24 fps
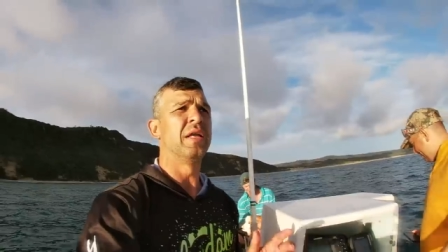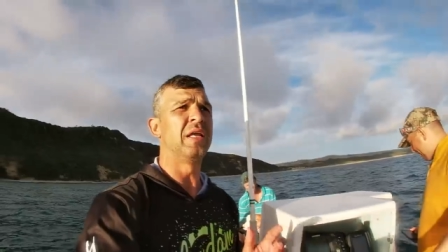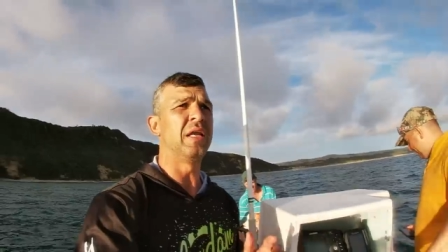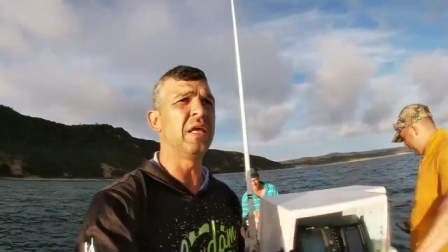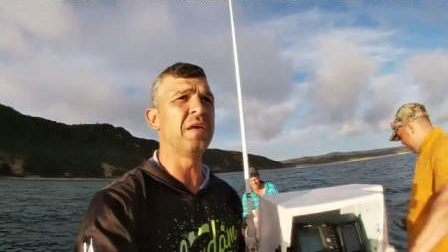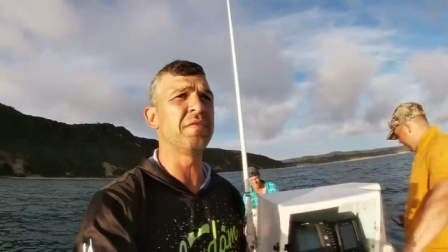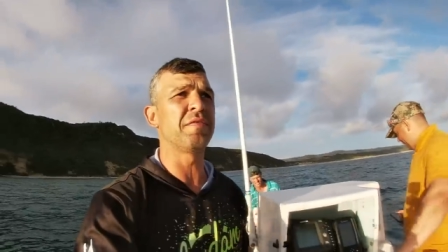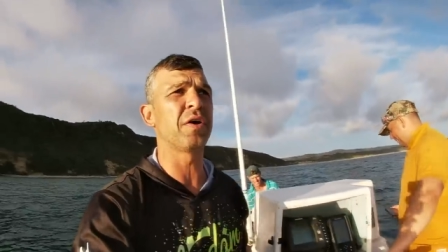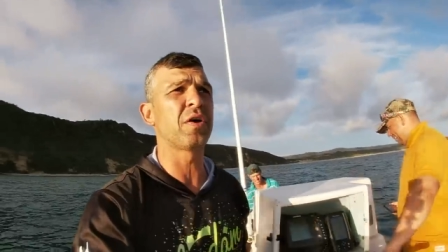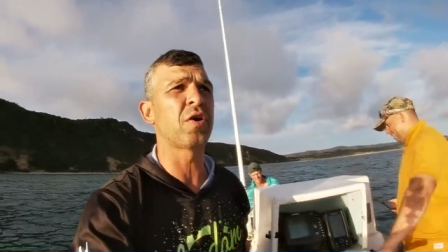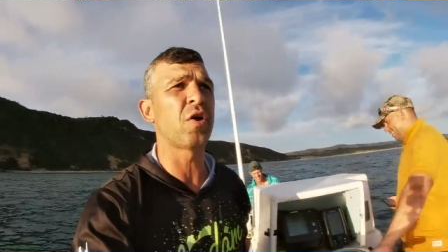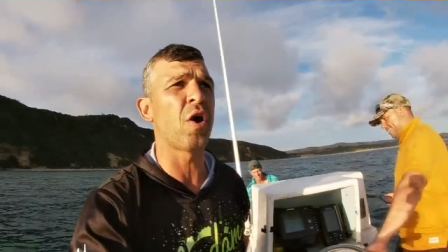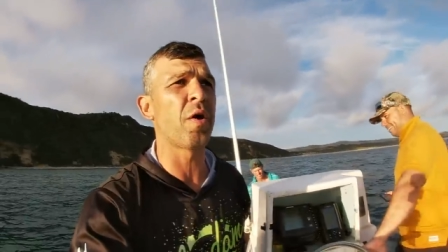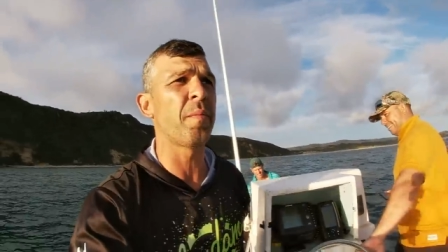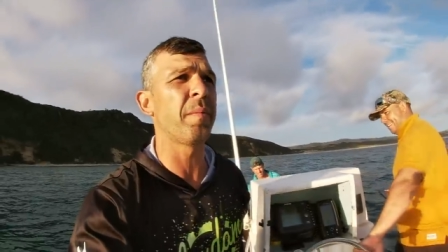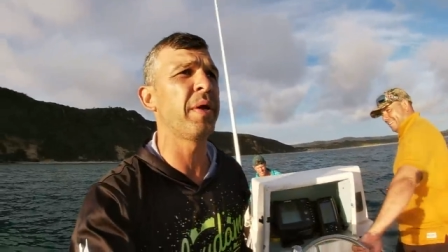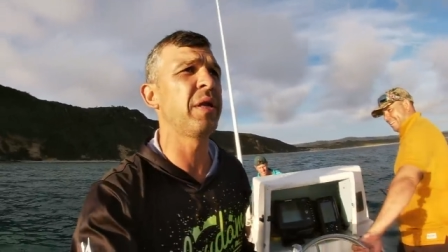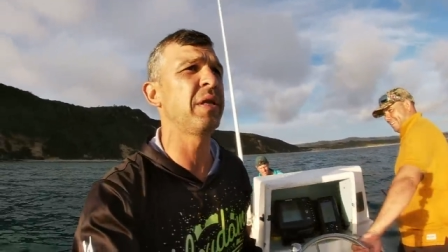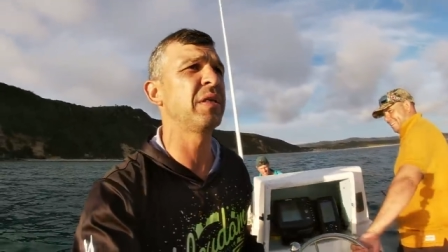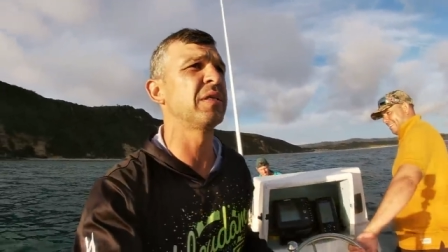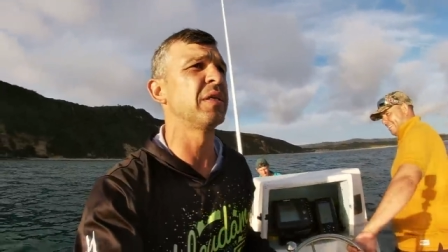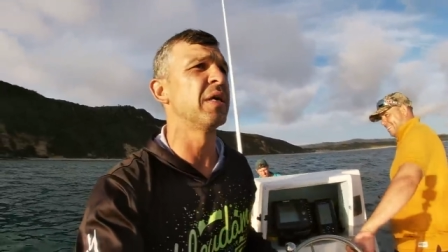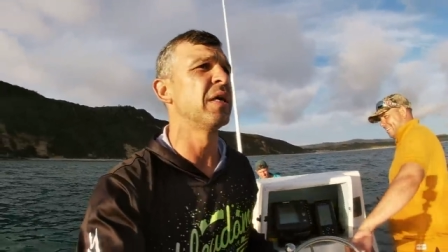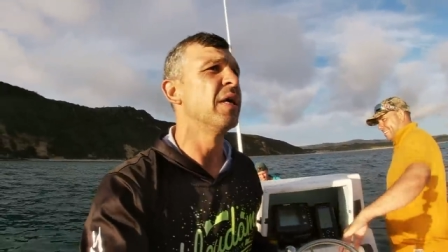leave a
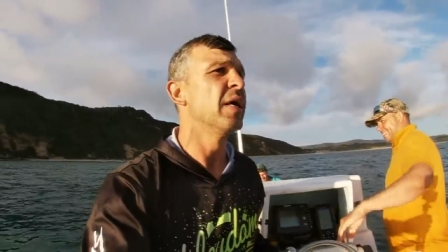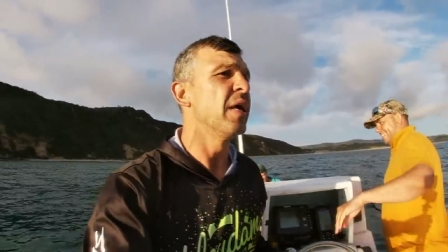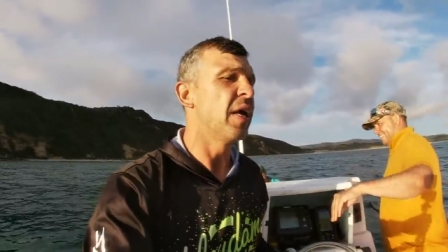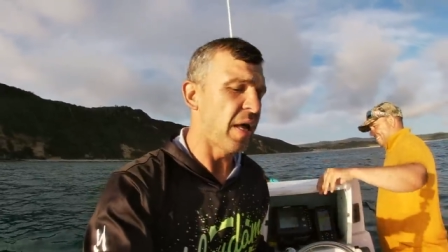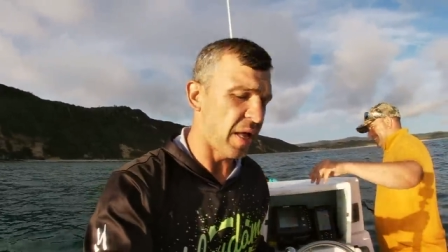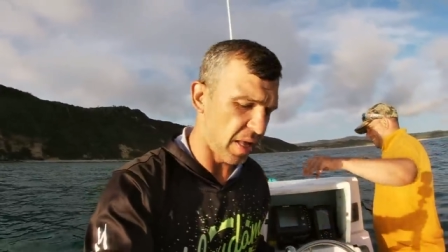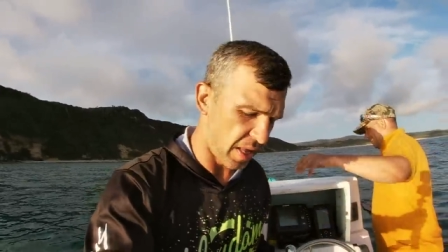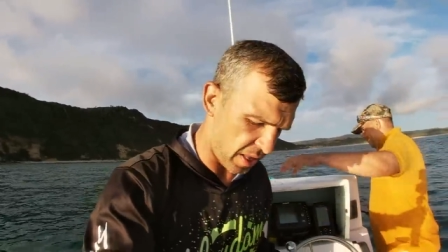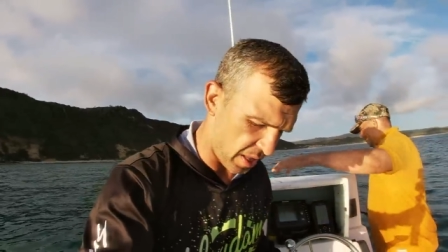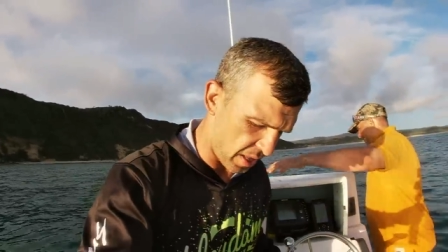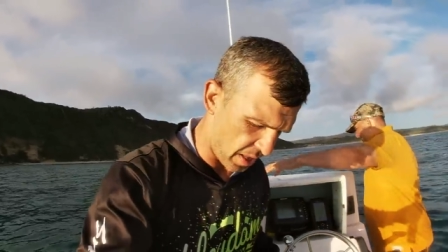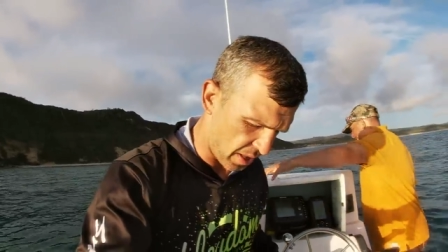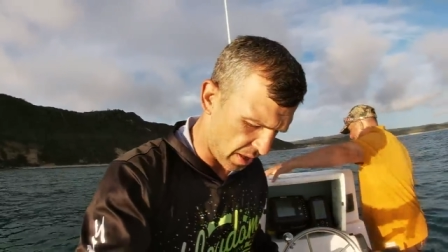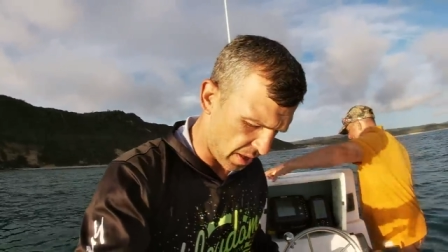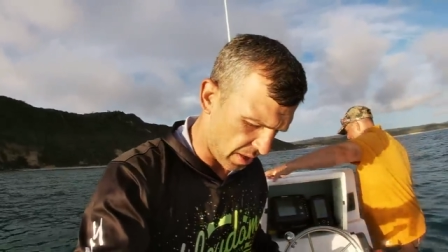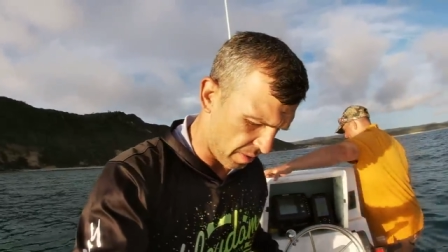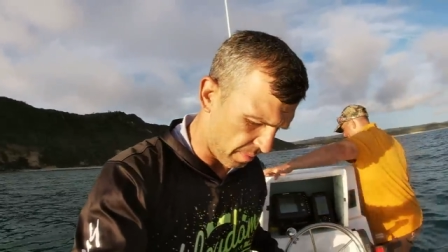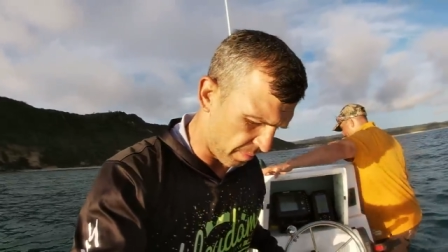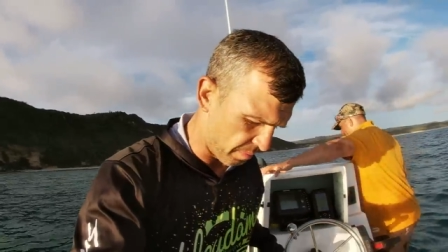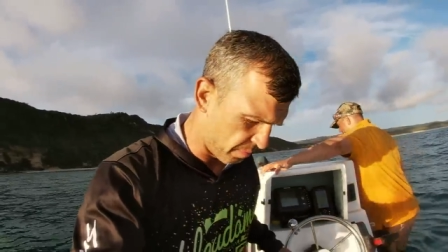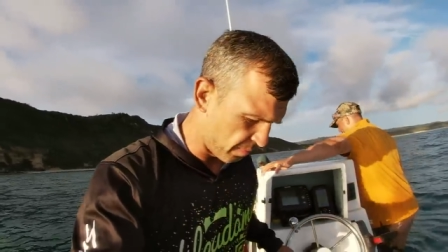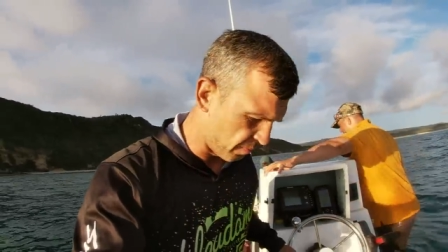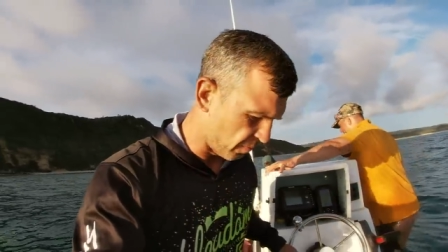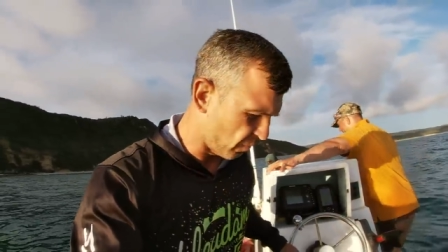comment
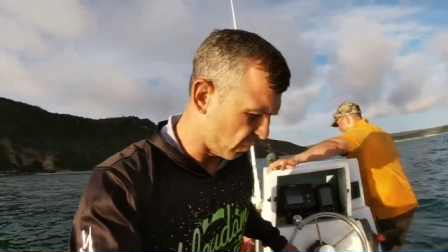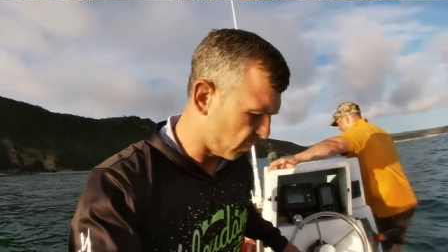um,